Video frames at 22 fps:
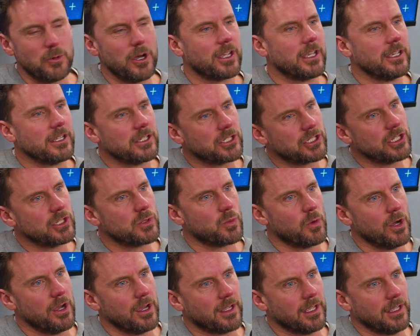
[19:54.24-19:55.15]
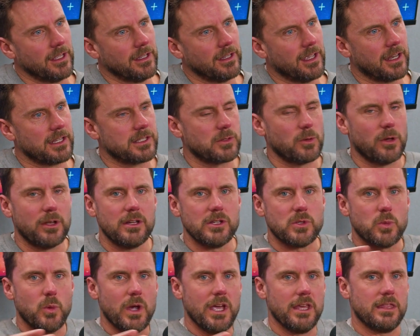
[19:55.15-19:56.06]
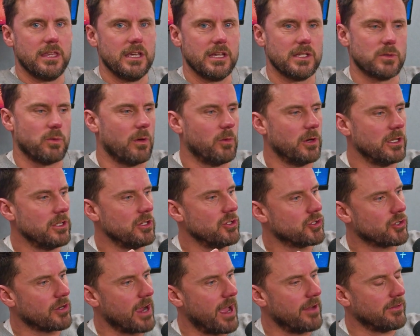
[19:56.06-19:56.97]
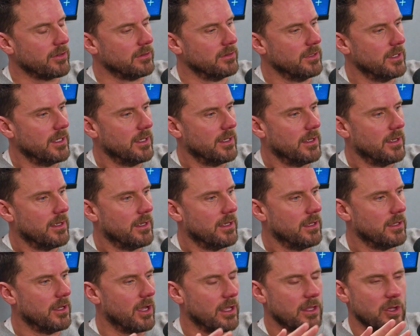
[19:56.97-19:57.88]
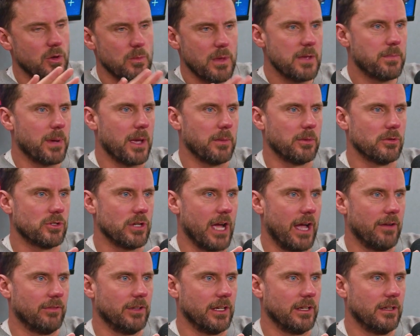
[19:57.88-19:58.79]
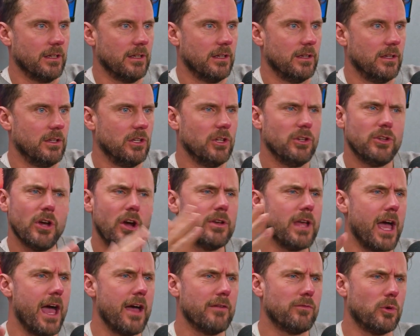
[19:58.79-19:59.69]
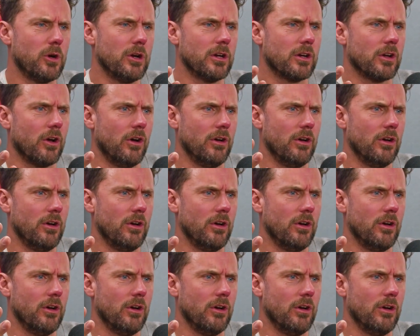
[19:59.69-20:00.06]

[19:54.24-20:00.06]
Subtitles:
working. She's working, and it's one of those weird things where when you travel and you meet people traveling, you don't have work